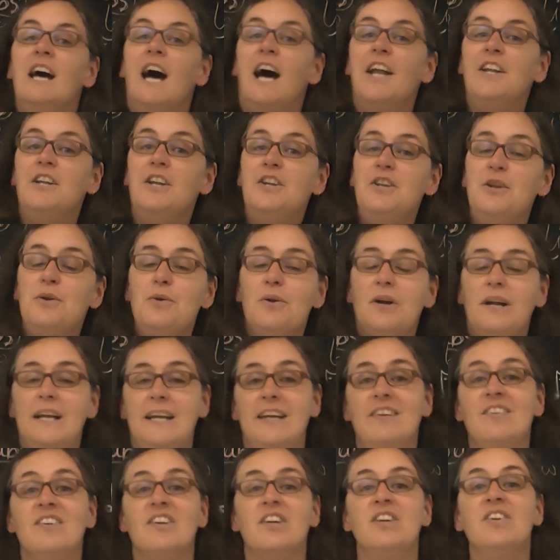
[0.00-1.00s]
And the
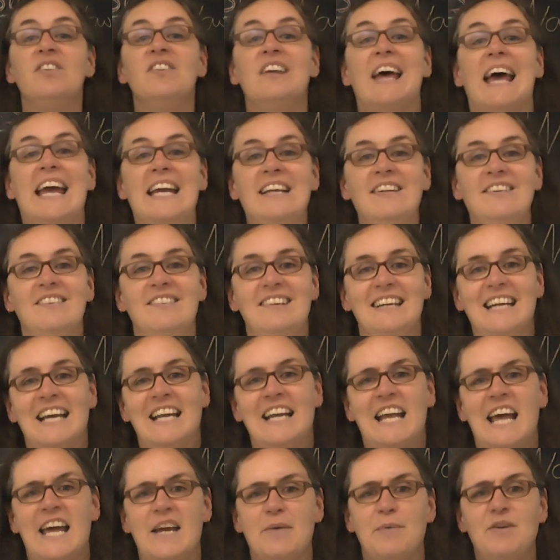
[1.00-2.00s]
nucleus contains
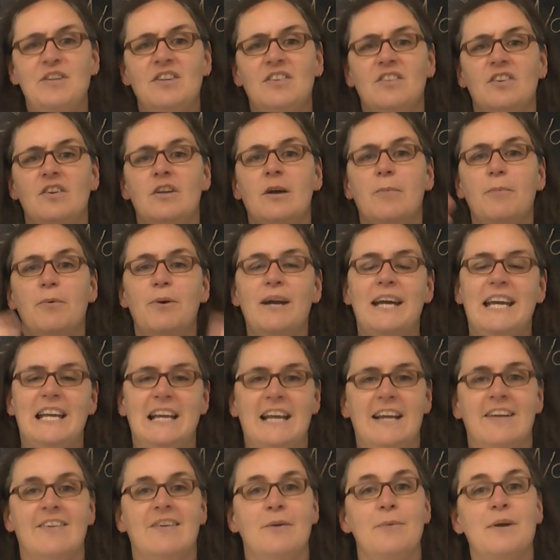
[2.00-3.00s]
DNA, which is a double
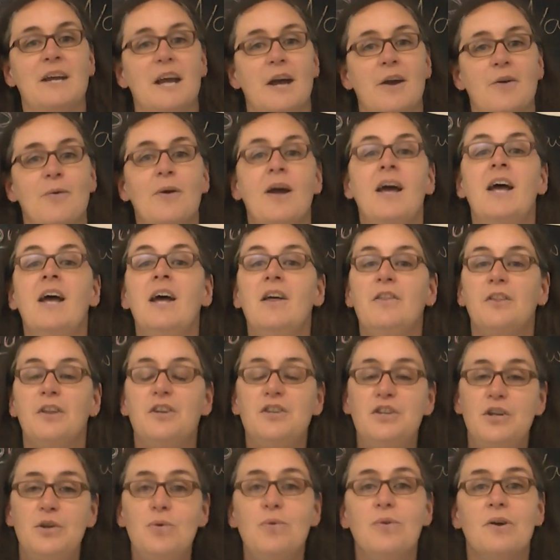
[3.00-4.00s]
helix. So we go, the
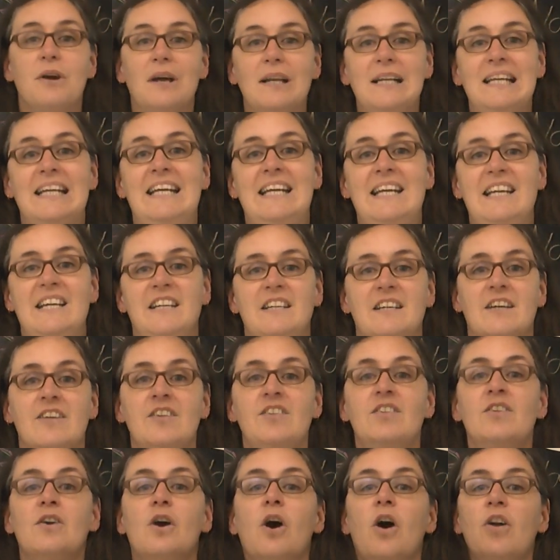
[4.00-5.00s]

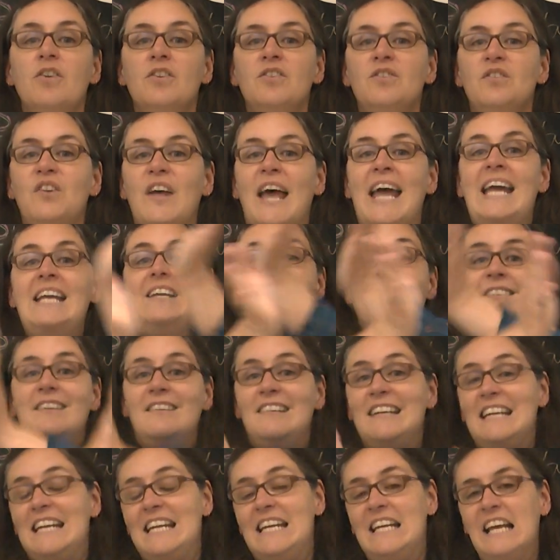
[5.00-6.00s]
nucleus contains the
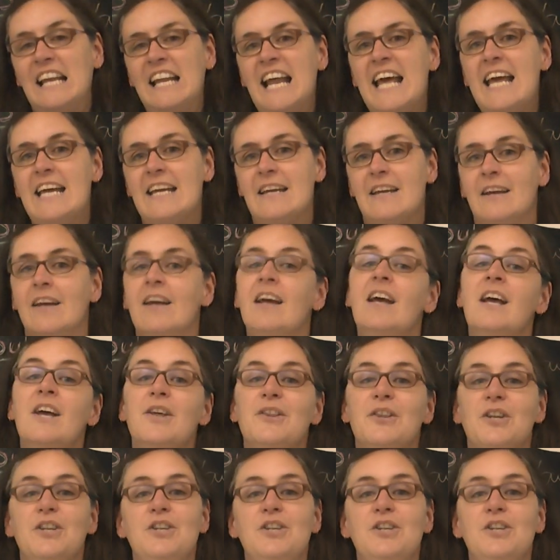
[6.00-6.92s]
DNA. The